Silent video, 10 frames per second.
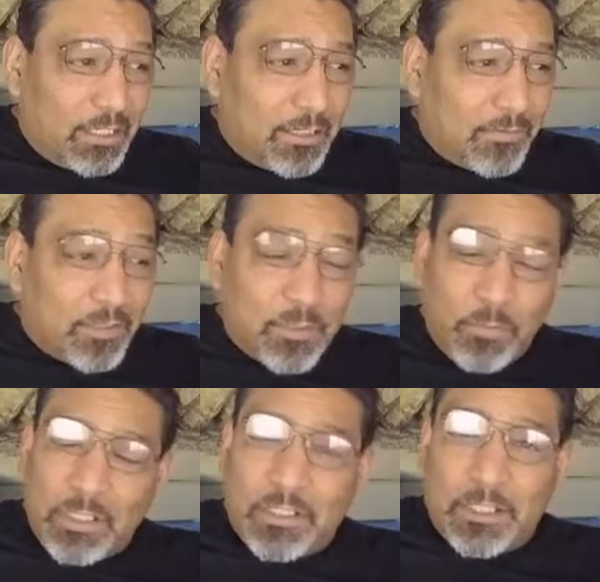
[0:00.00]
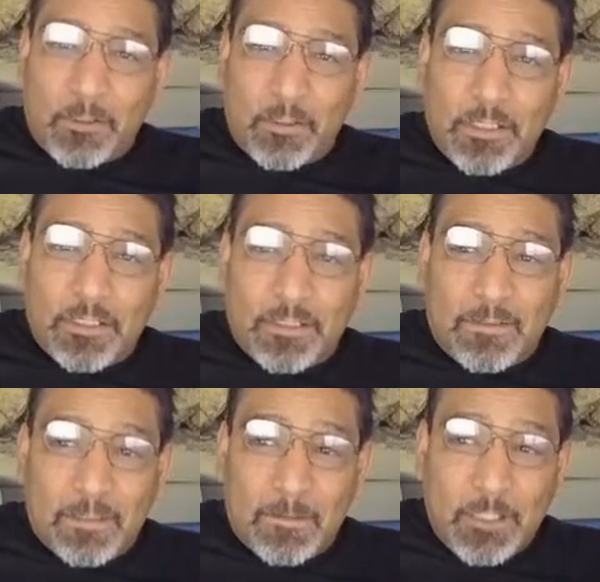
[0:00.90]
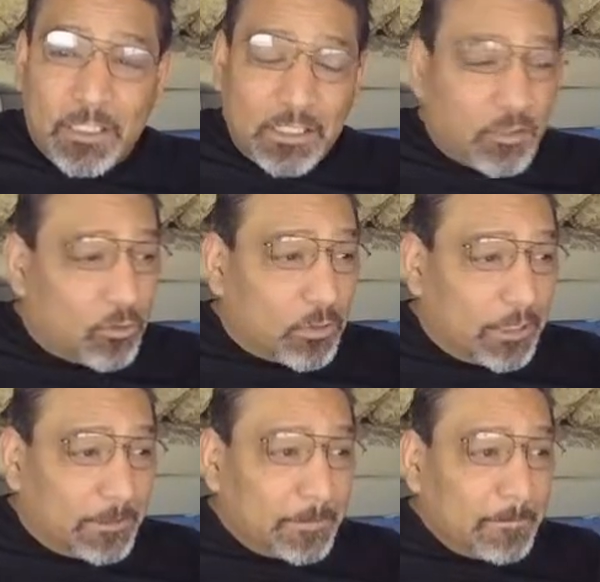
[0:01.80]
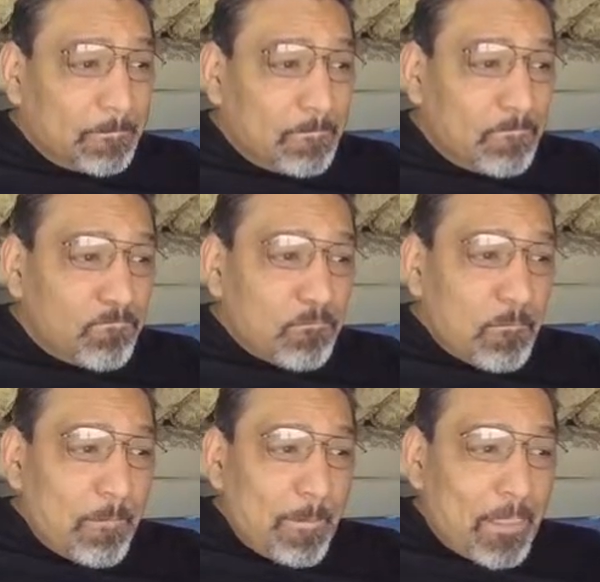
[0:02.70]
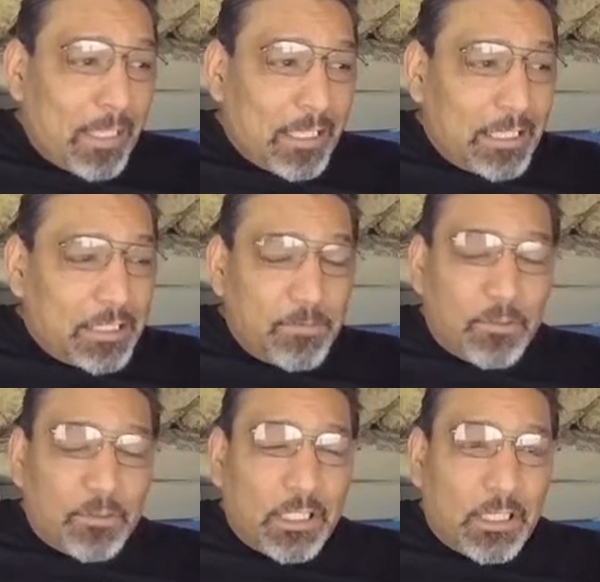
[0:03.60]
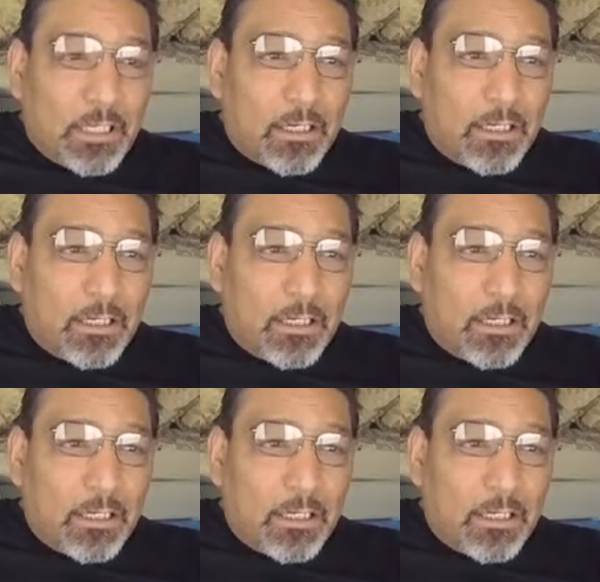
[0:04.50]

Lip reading: if he's being serious. Is he joking? He seems to think.